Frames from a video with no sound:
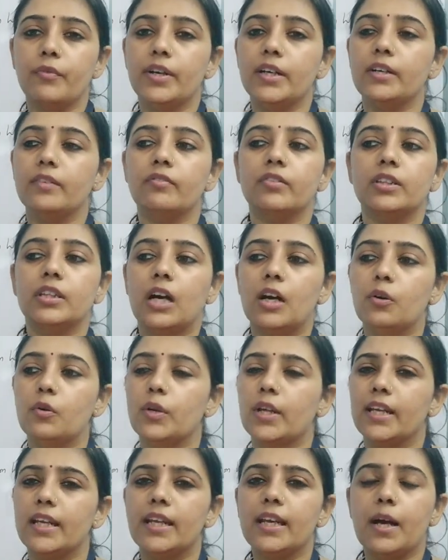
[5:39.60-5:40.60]
it without
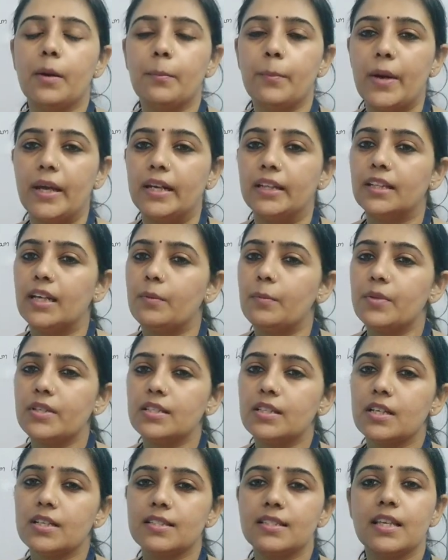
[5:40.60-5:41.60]
any companion, that
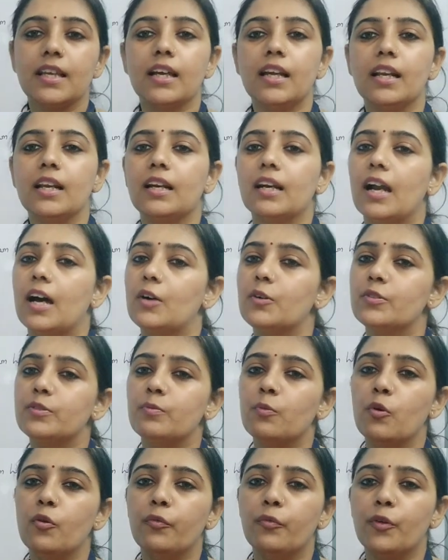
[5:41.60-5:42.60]
means a single clouds
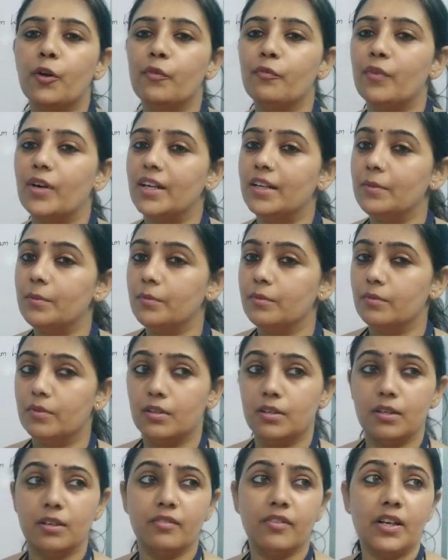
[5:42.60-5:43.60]
move from
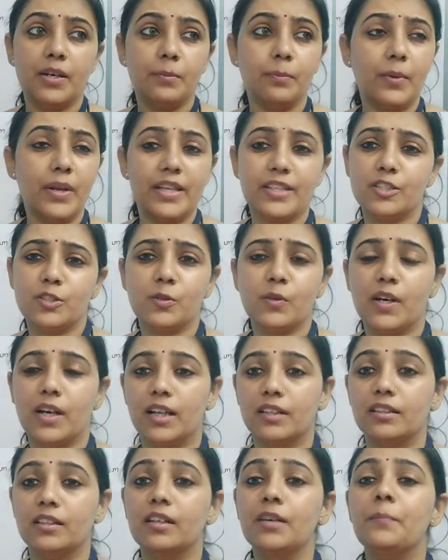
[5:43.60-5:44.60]
one place to
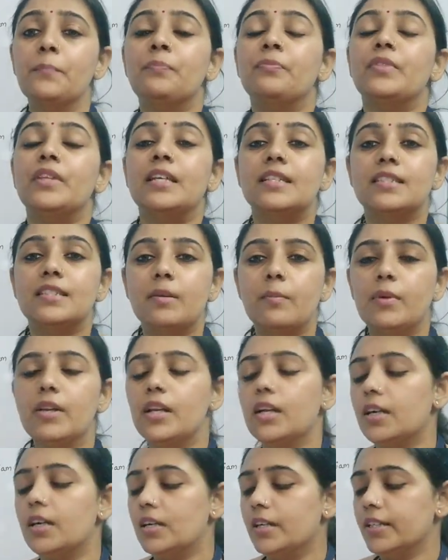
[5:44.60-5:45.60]
another.
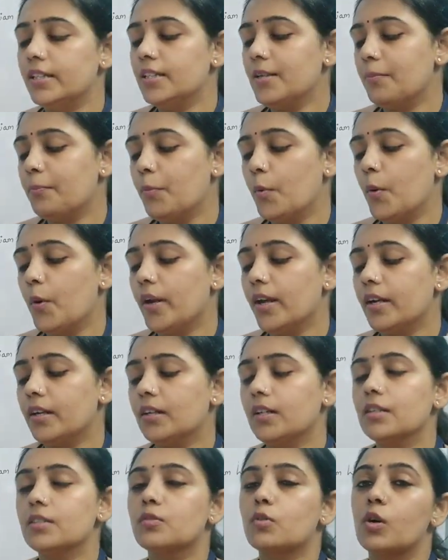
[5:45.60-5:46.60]
Similarly, the poet
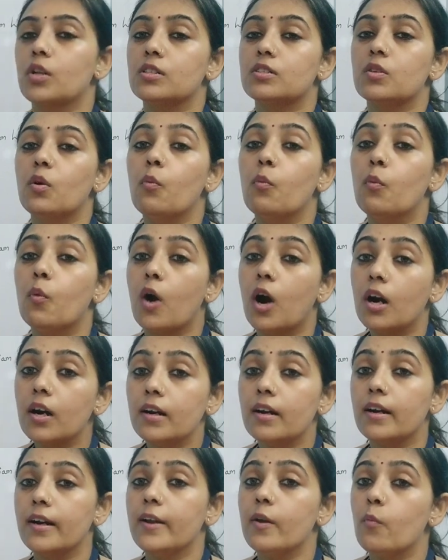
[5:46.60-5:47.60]
is also
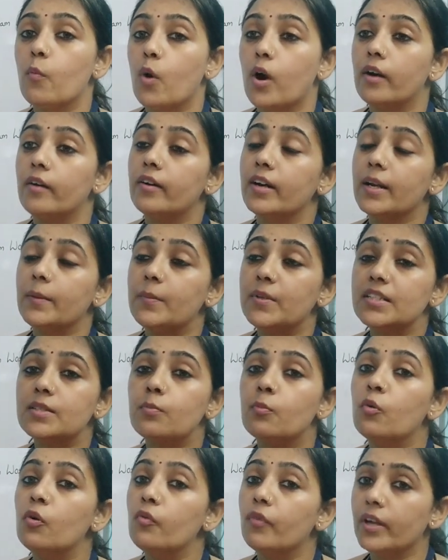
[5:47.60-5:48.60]
wandering. Wandering means
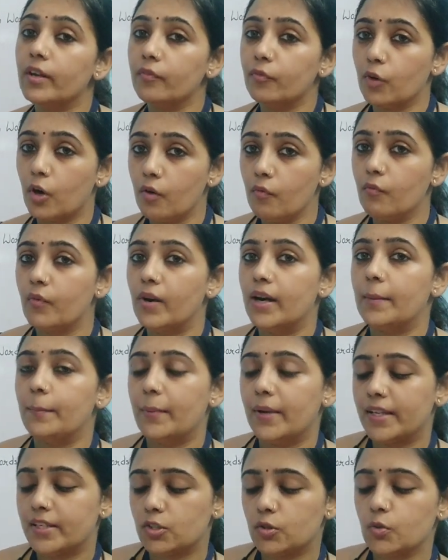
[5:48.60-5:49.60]
moving from one
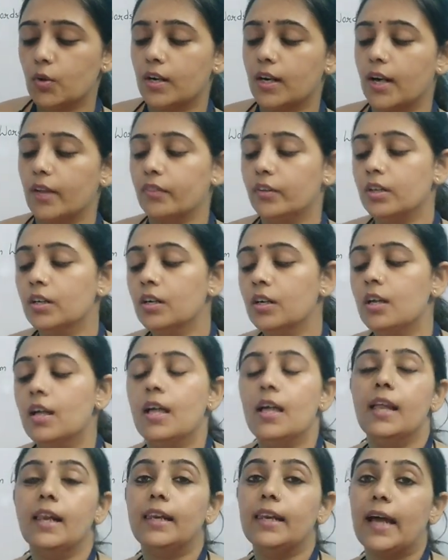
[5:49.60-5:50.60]
place to another
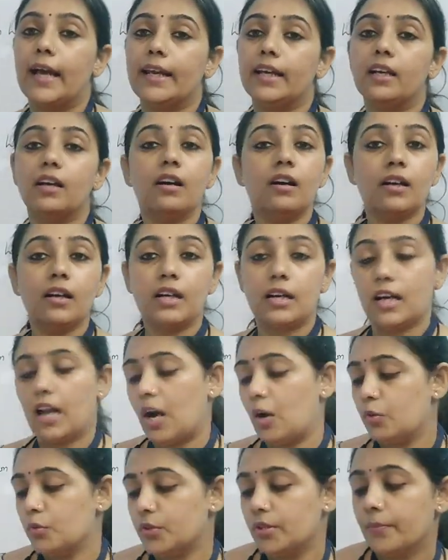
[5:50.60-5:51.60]
like a
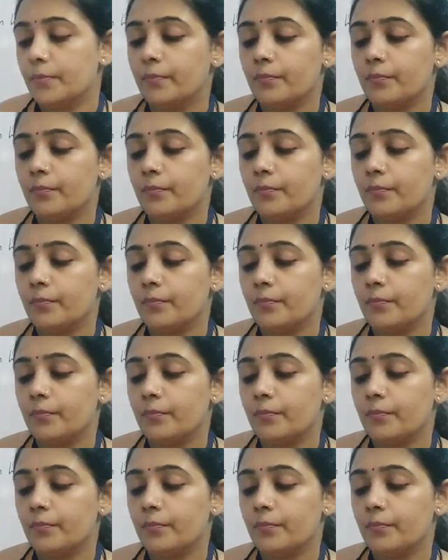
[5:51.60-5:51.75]
cloud